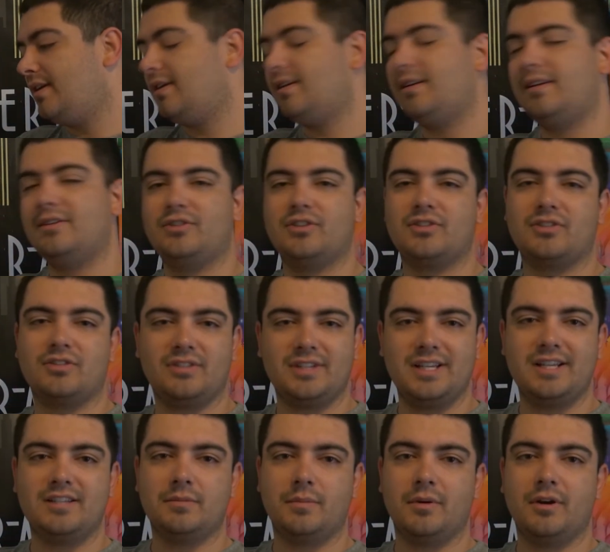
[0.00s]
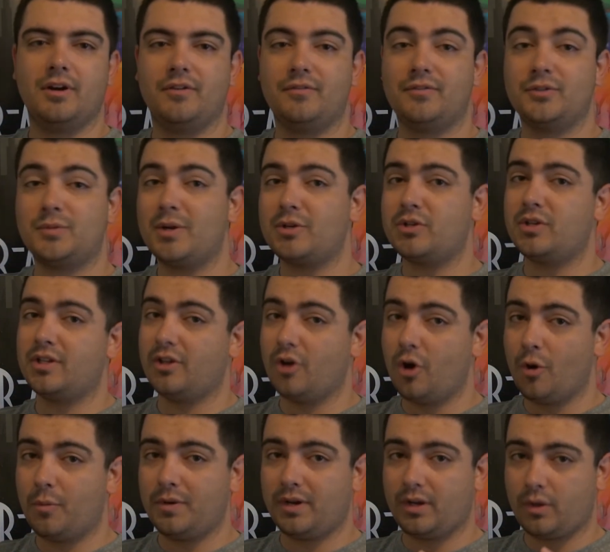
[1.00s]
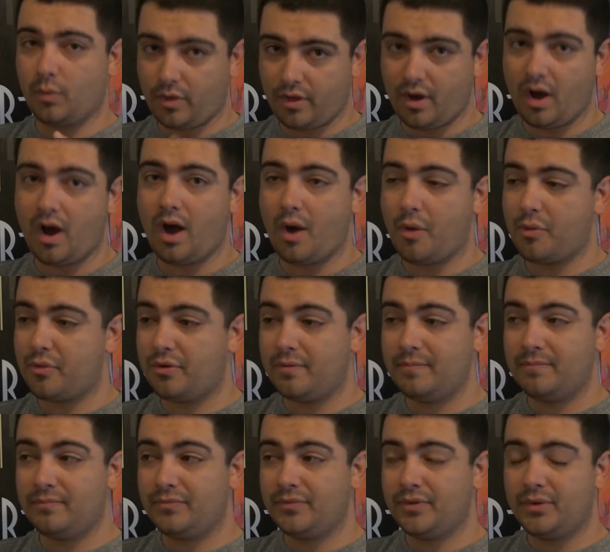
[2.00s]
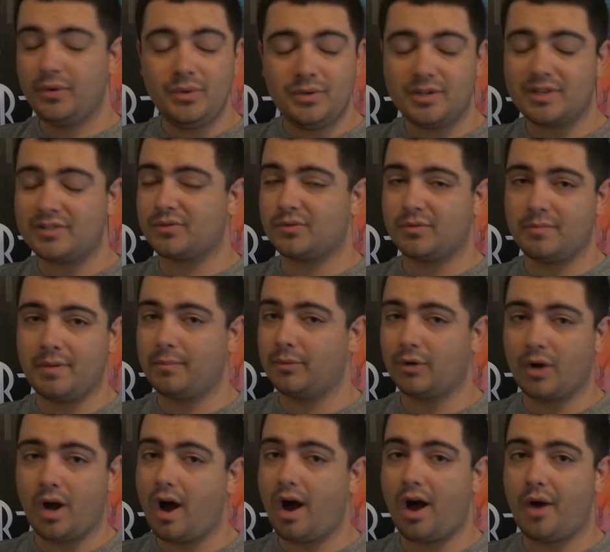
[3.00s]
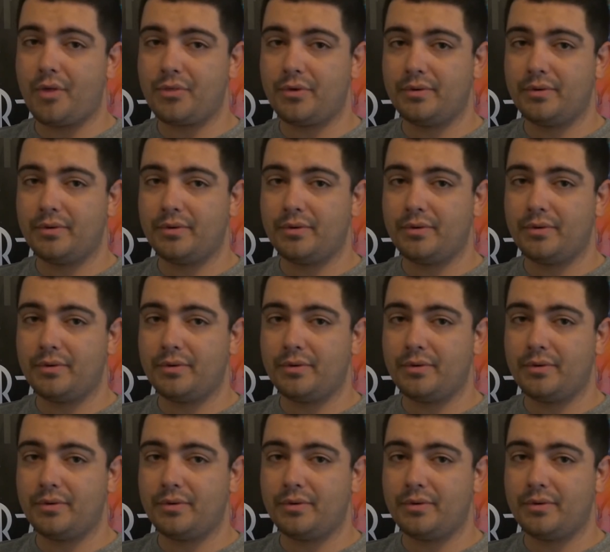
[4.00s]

is just leagues above, especially the opening with Hoth. Who doesn't remember Hoth?